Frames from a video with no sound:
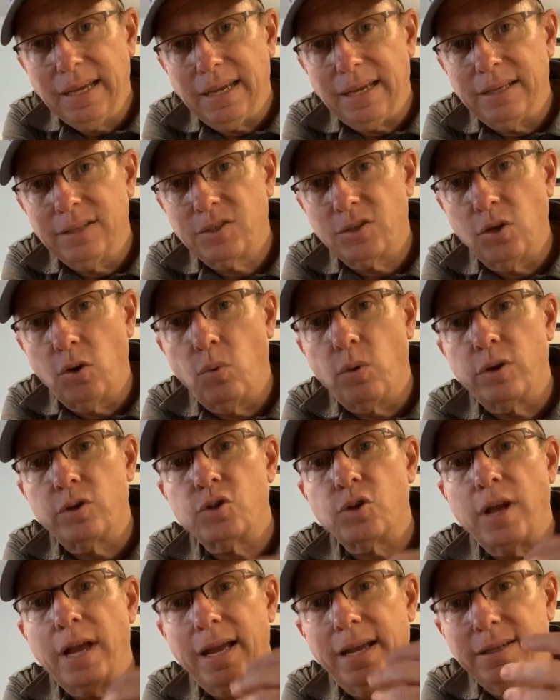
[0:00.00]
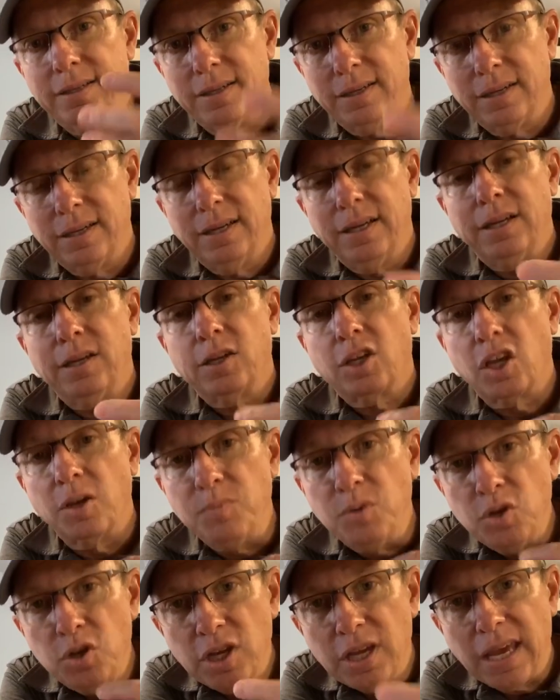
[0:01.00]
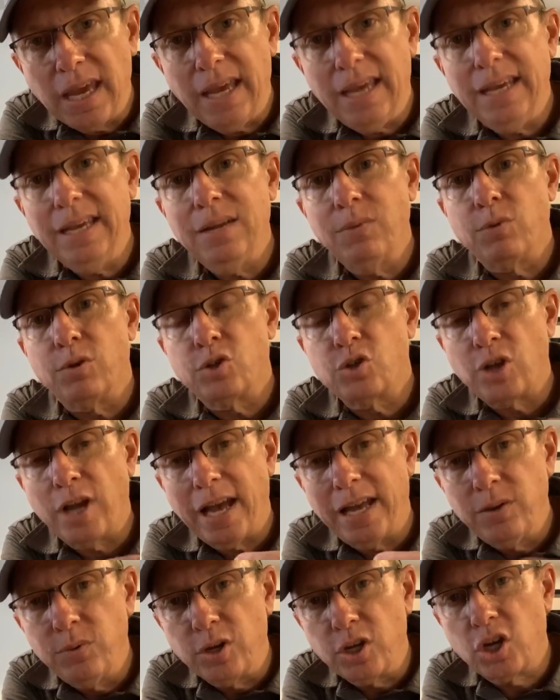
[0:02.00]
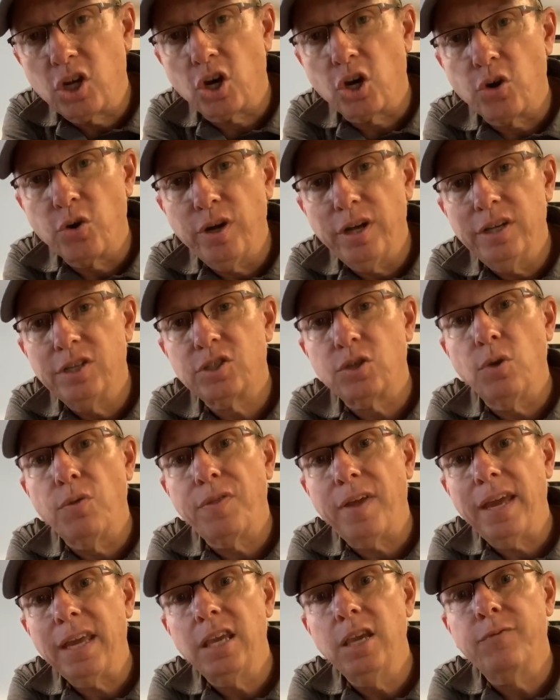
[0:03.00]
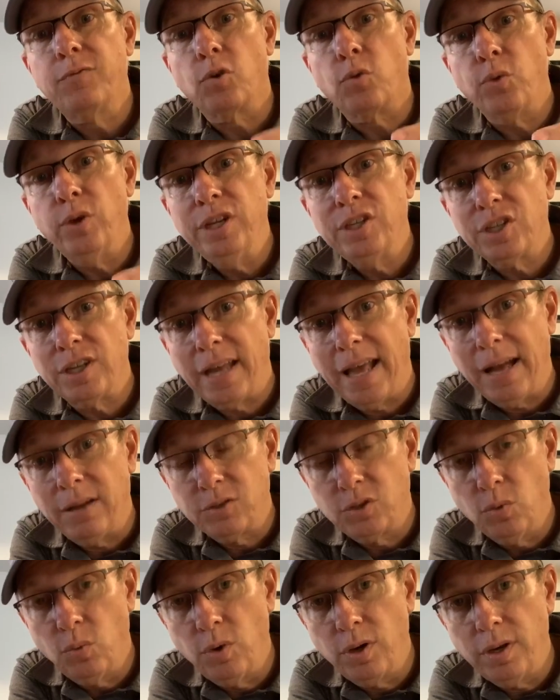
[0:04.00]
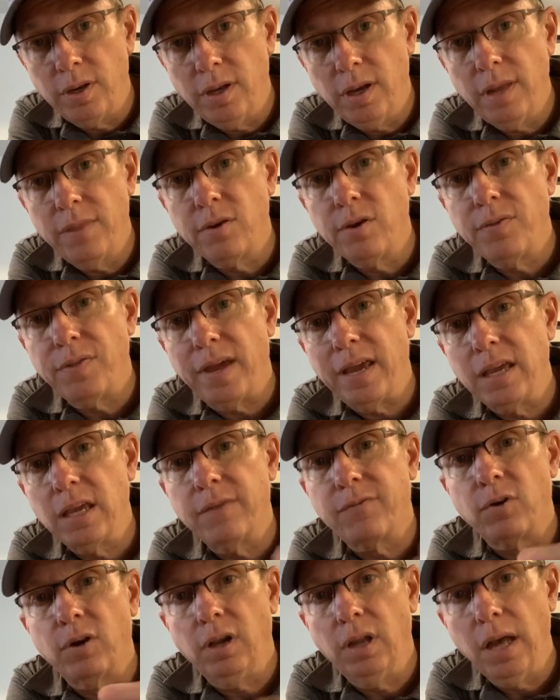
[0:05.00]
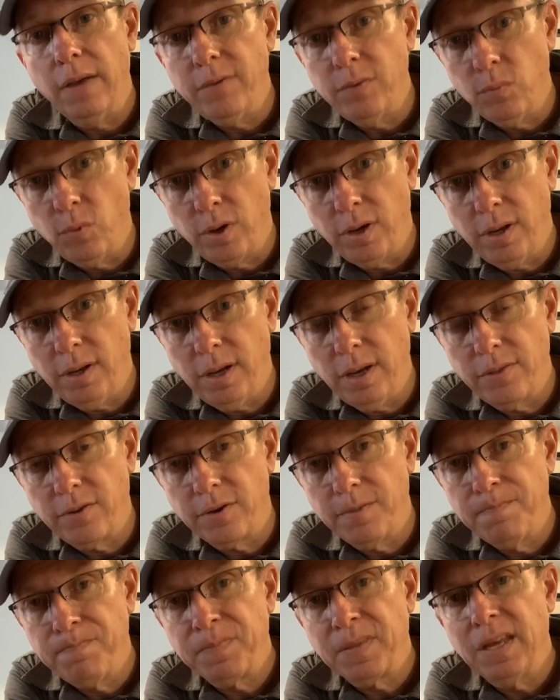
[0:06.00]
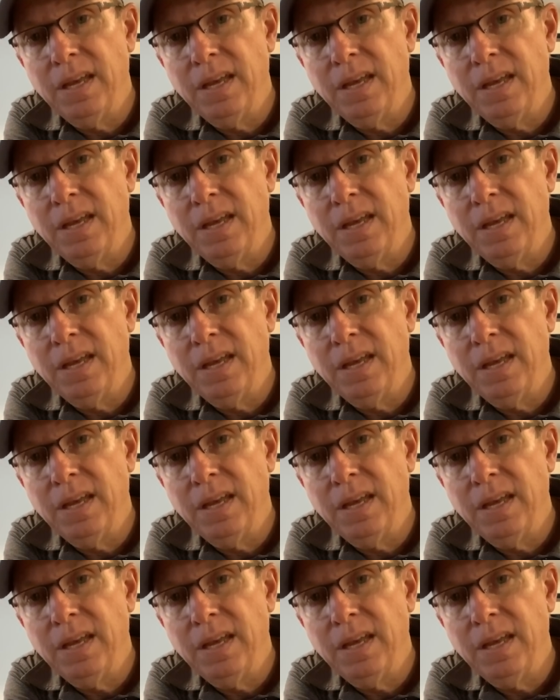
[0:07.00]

And so we're trying to communicate. We're trying to encourage. So thank you for reaching out to one another. Thank you for loving one another.